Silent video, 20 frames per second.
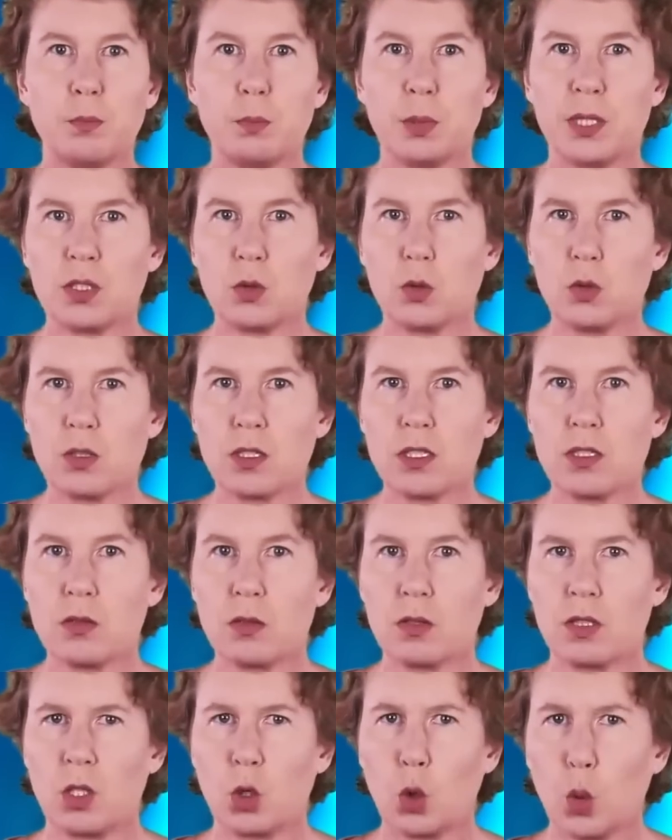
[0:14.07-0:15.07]
but
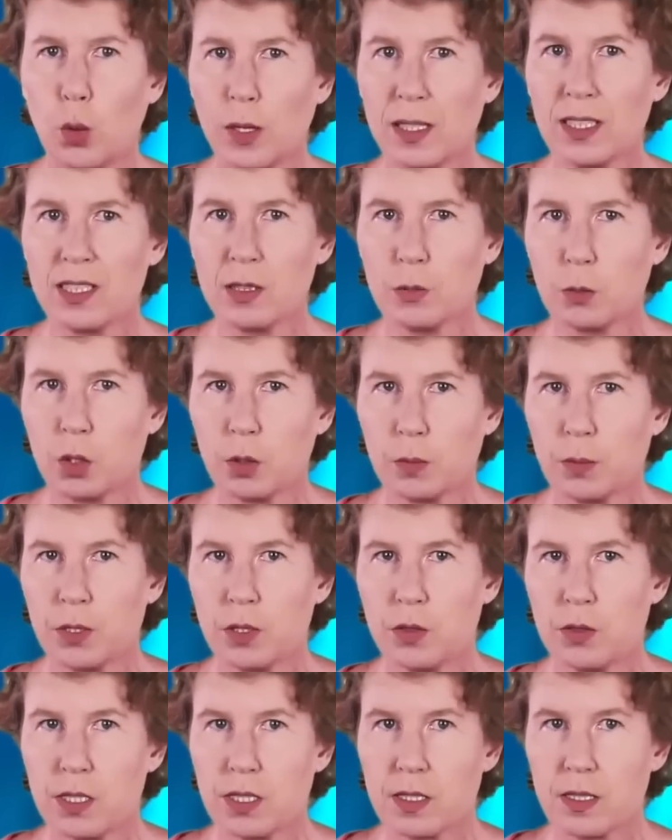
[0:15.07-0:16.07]
also quantum
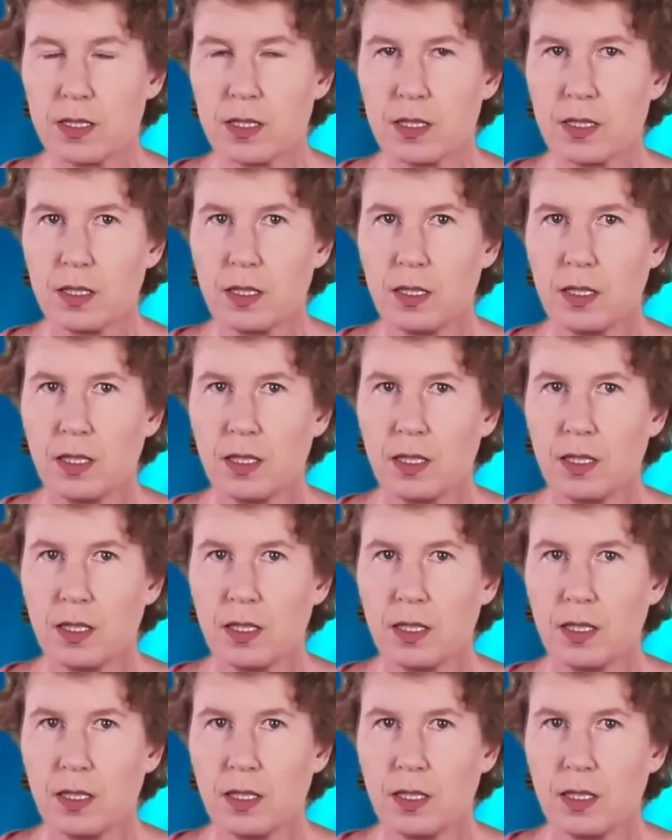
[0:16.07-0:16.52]
computers.